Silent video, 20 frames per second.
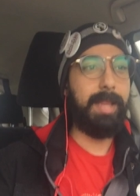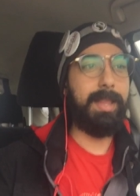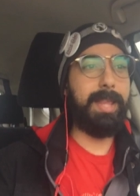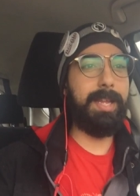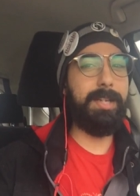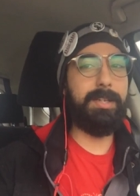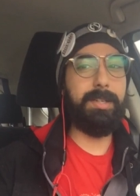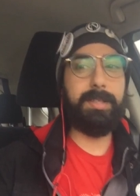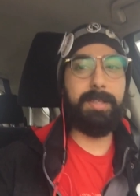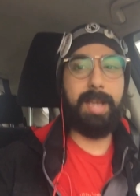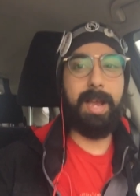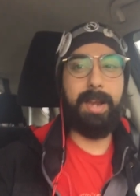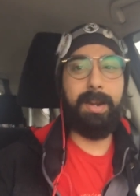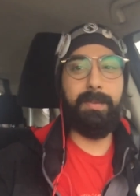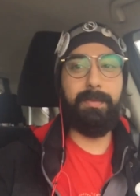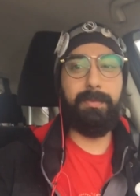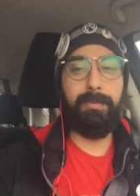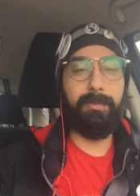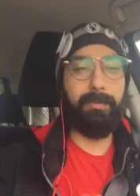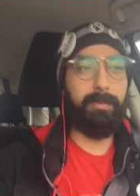they just
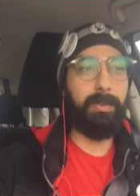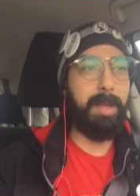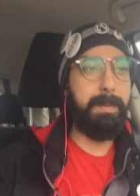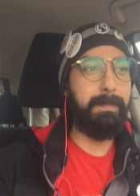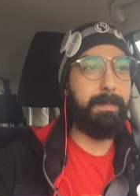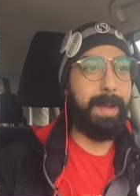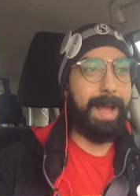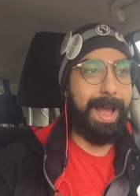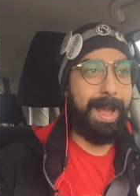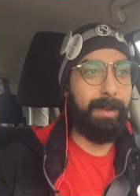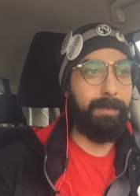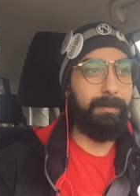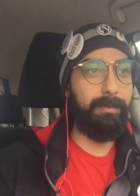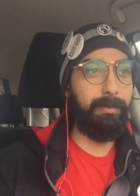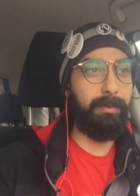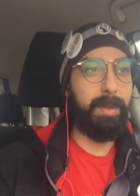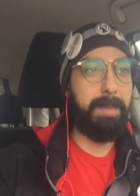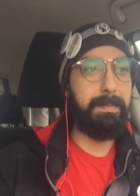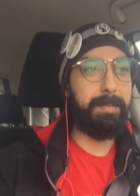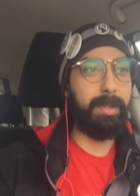kind of flip
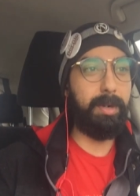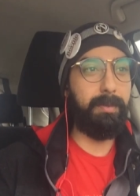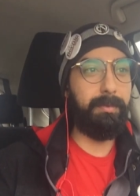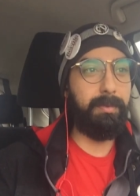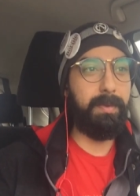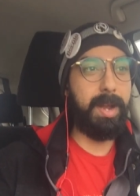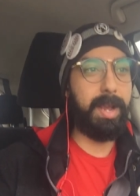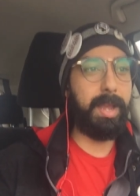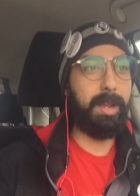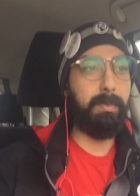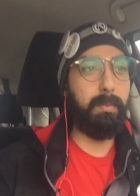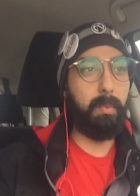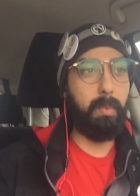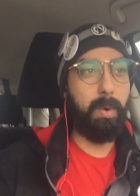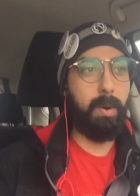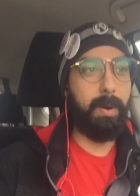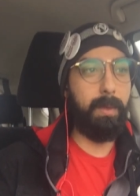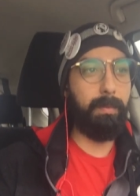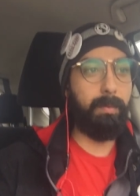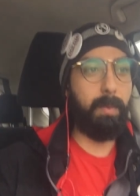their fucking
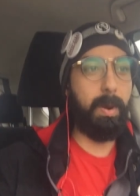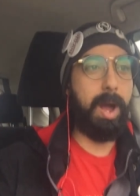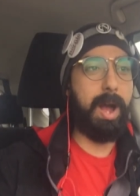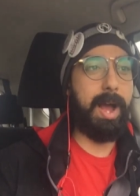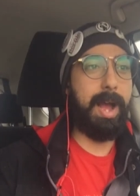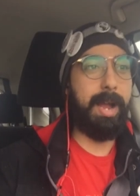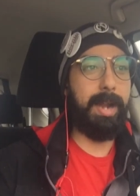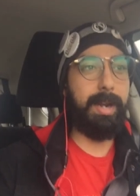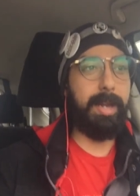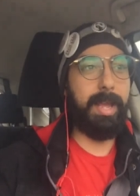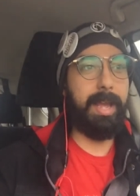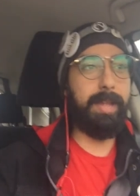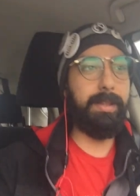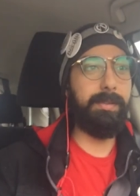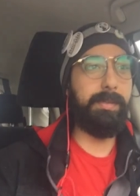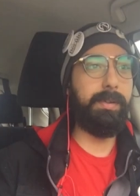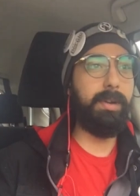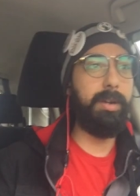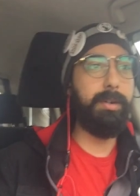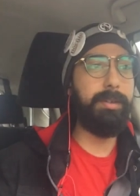wad
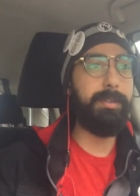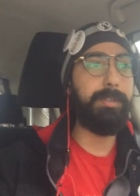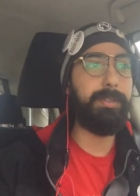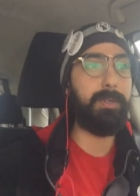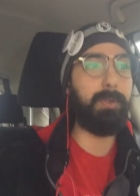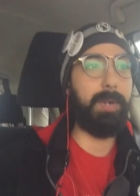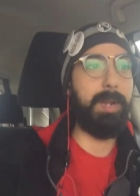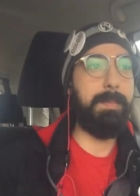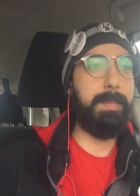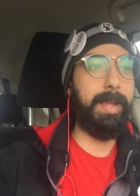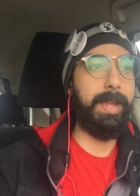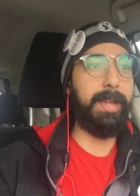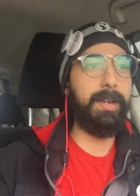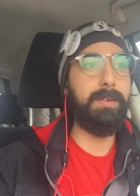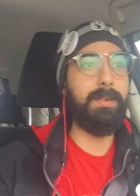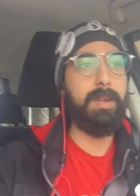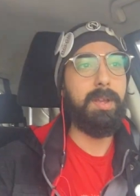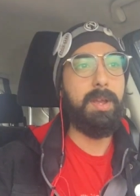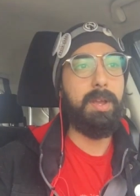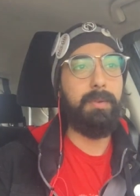and start screaming and